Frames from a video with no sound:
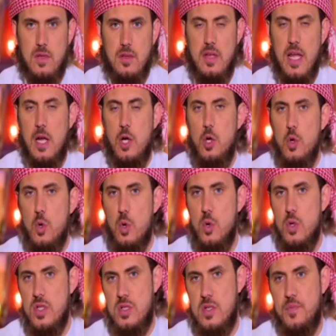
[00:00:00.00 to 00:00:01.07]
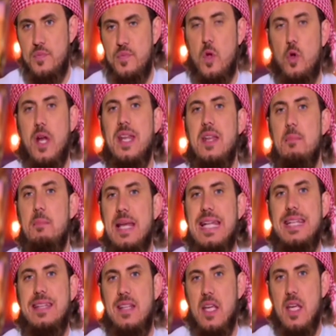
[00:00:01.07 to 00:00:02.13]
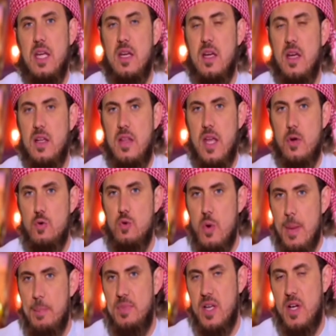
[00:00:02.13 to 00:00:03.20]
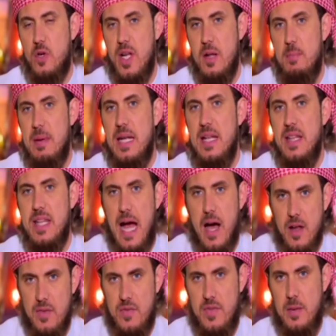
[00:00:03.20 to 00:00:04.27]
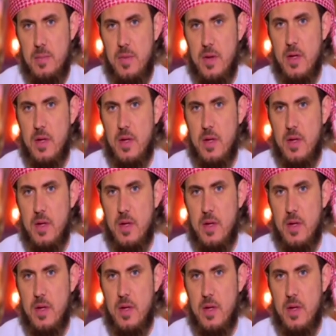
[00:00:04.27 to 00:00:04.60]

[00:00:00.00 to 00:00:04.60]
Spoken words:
They lose credibility. They rip the credibility out of them.